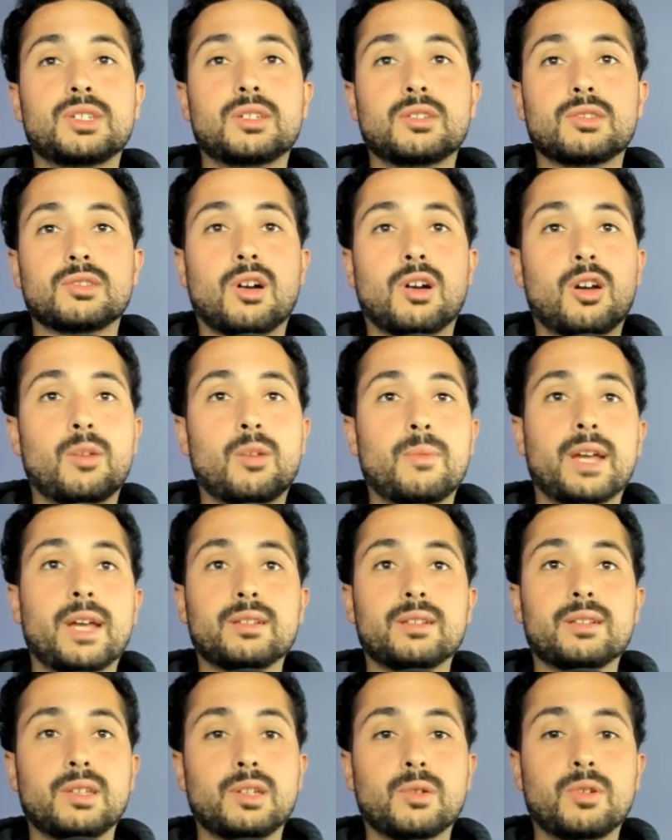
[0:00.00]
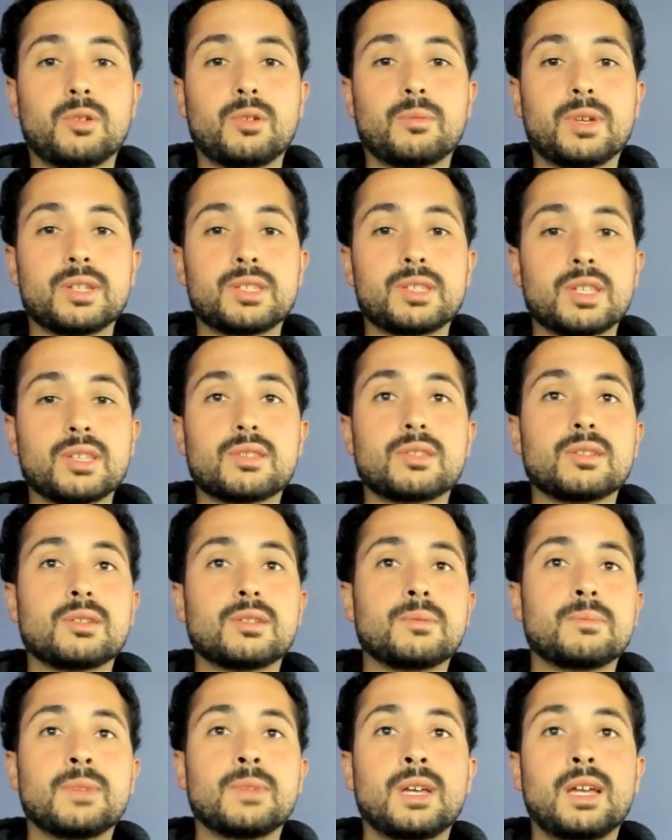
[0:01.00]
is automatically going to my
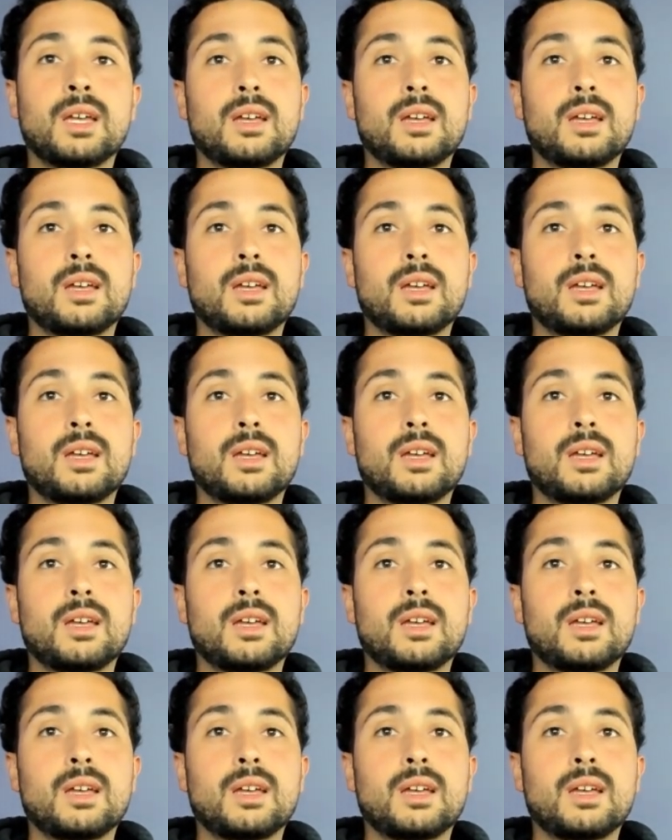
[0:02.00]
system.